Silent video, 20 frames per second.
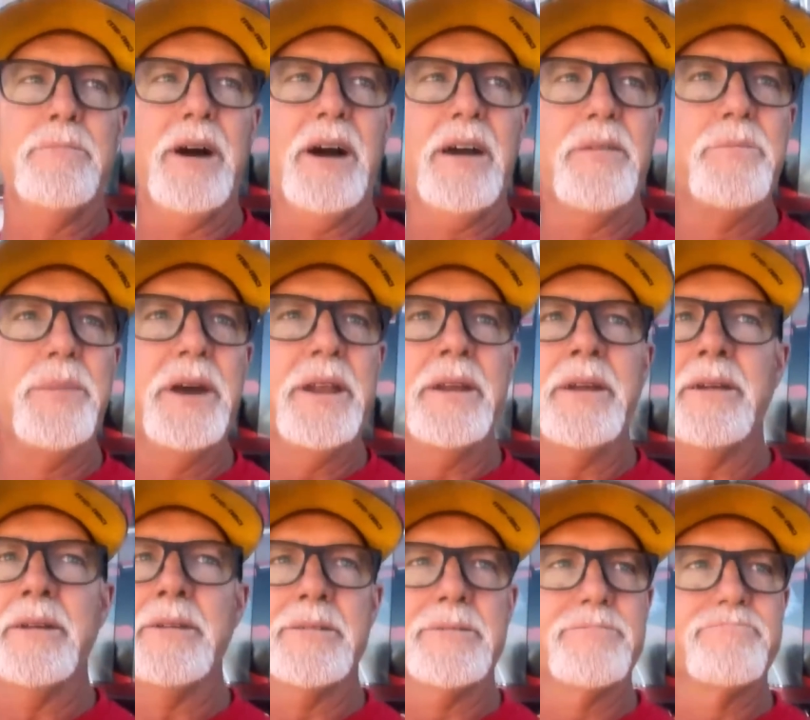I've been
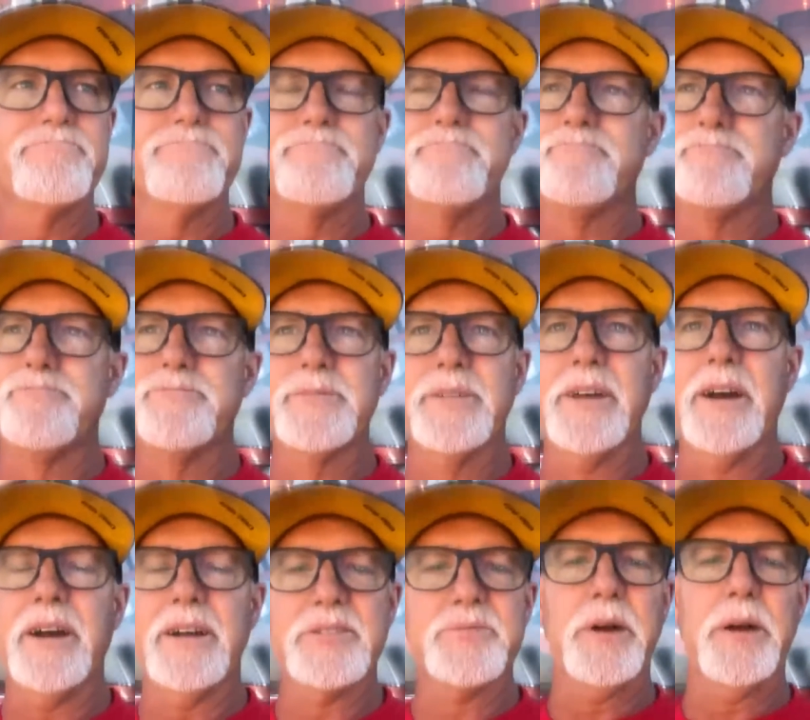here,
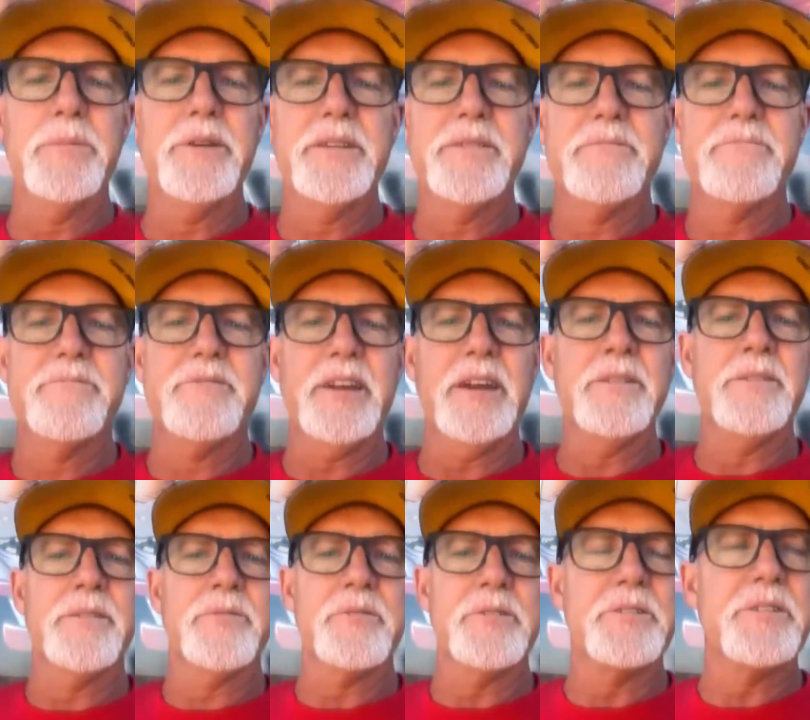gosh, probably 10
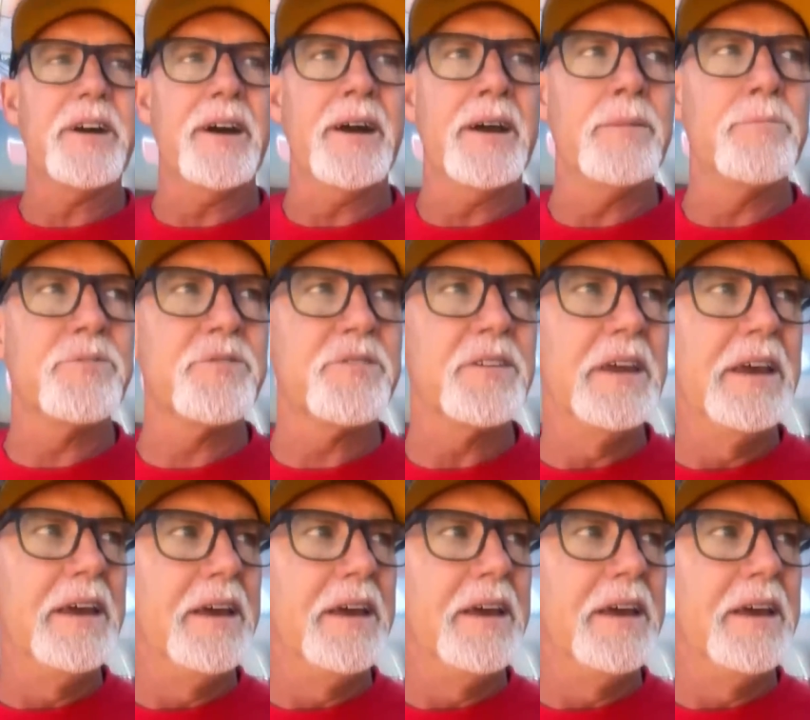different times.